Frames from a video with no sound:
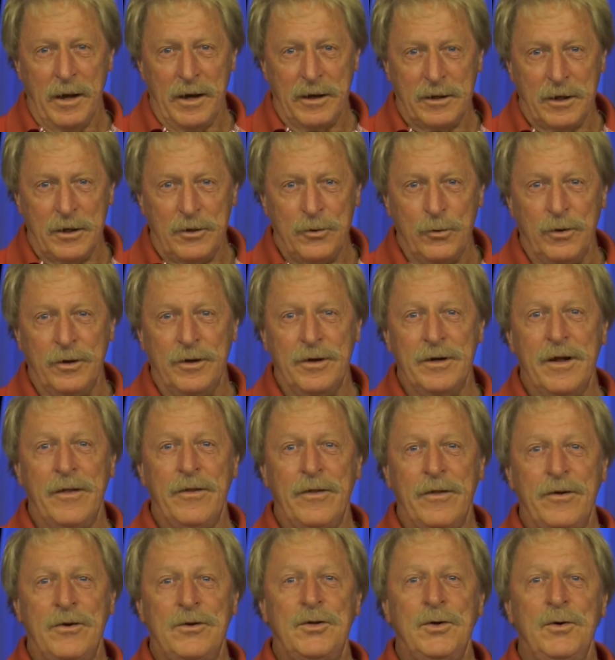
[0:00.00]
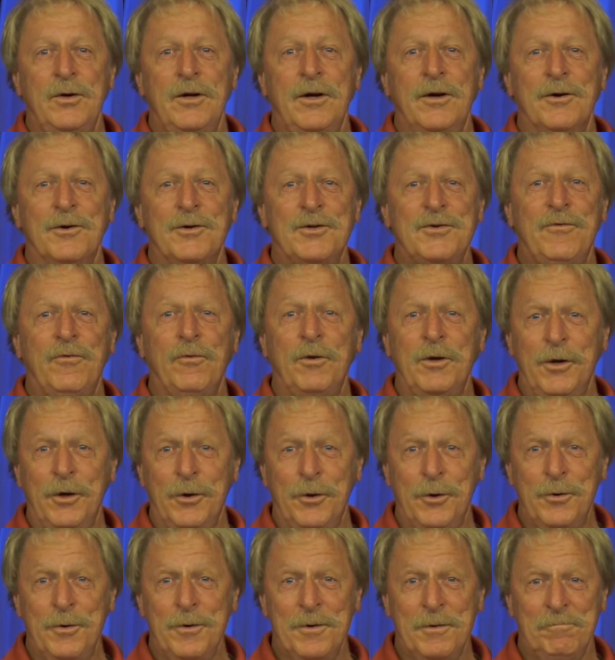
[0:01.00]
I'd like to do it another 2 years for
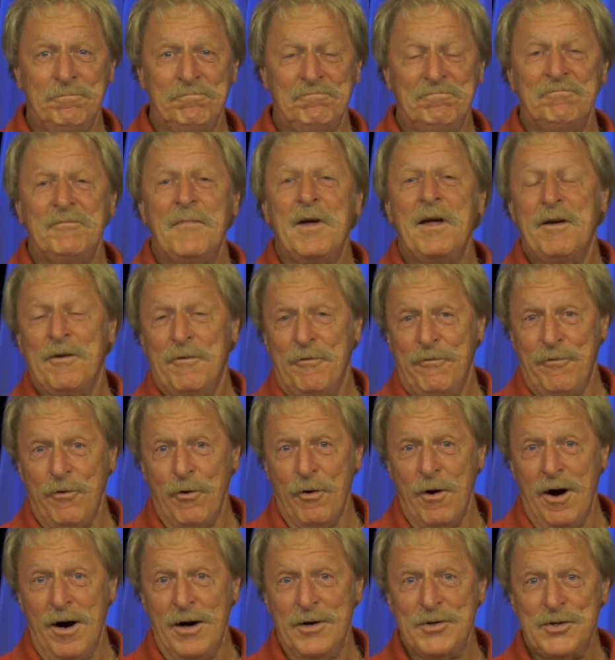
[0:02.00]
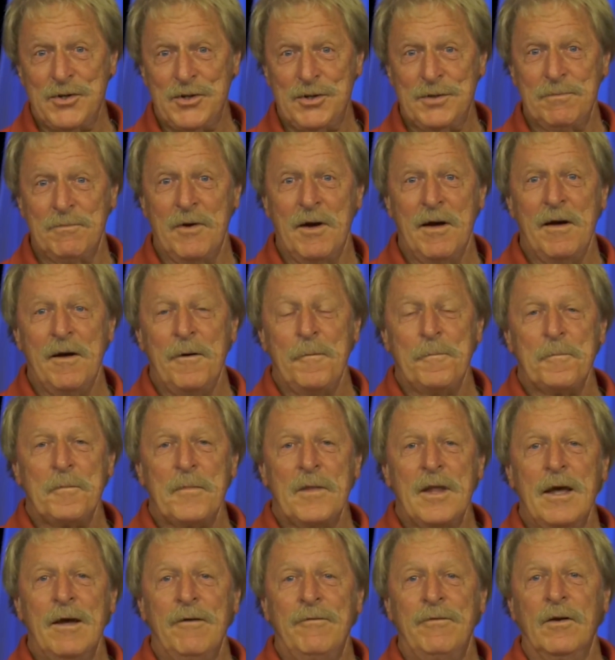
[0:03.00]
you, for us.
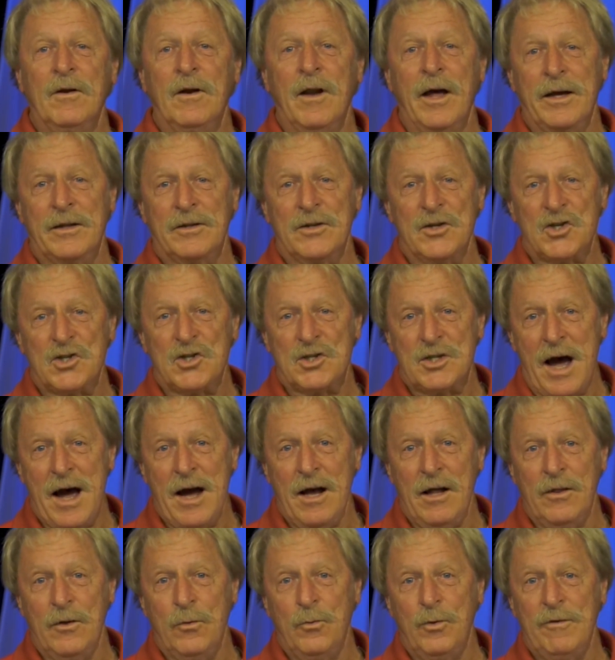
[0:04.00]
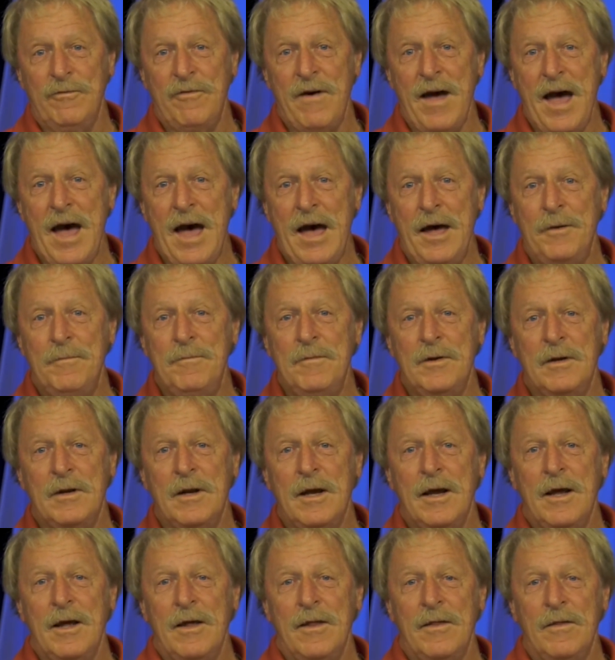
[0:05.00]
If you like the style that we've had,
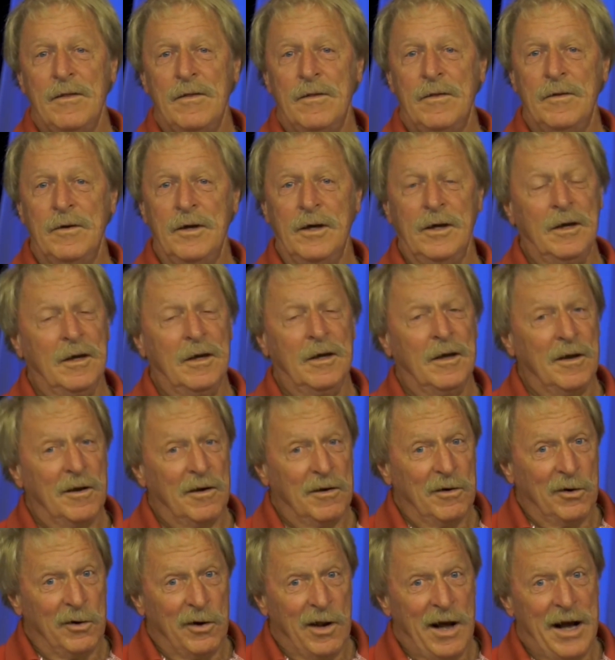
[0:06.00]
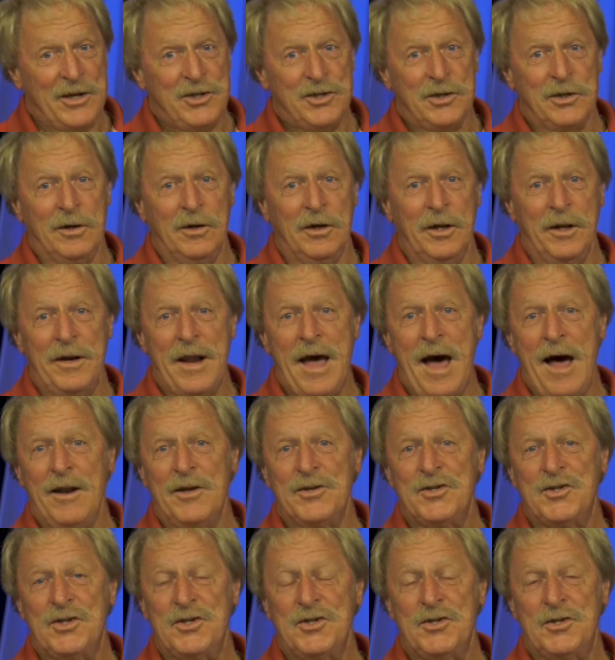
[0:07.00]
the logical
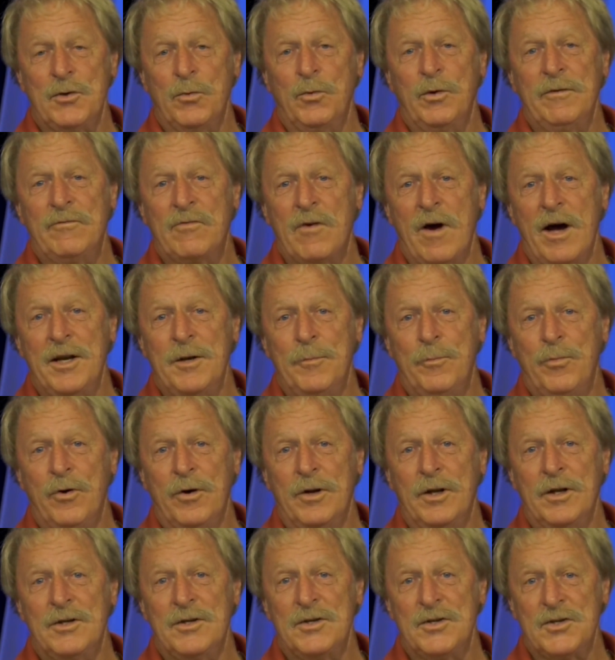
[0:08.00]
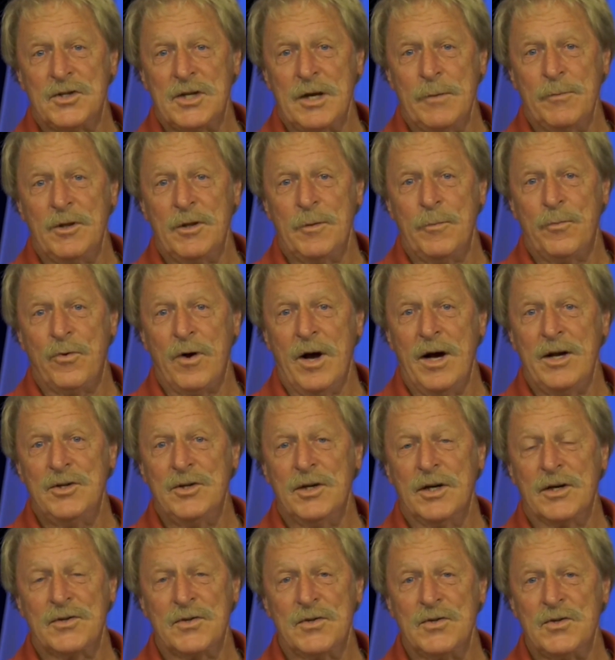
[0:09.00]
analysis that we've tried to put into some of the
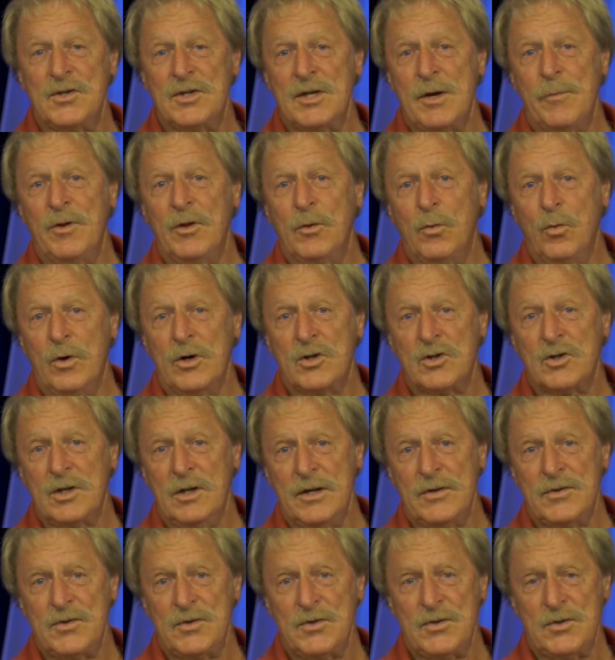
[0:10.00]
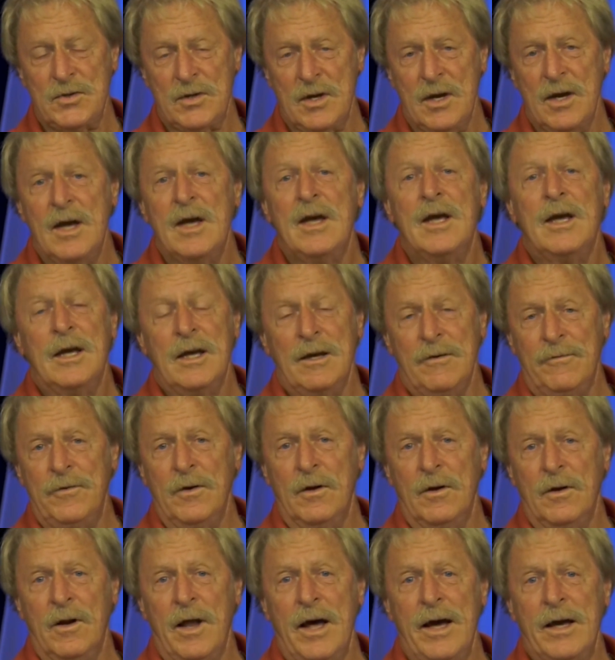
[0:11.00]
projects and some of the wish lists,
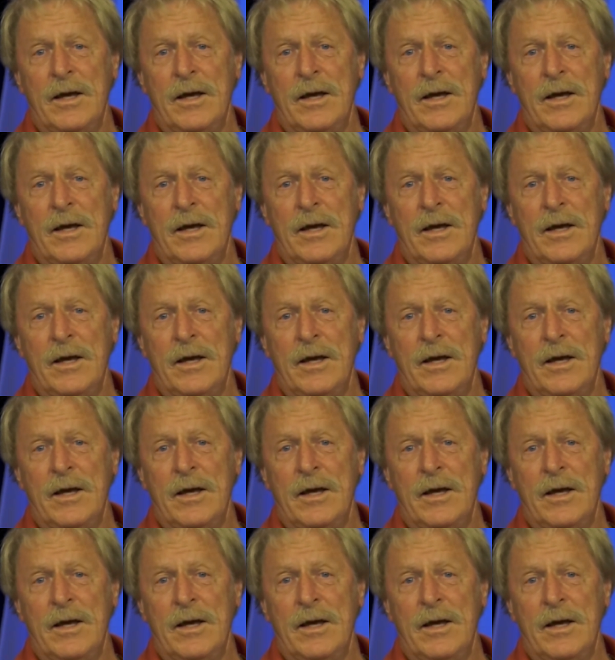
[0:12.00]
if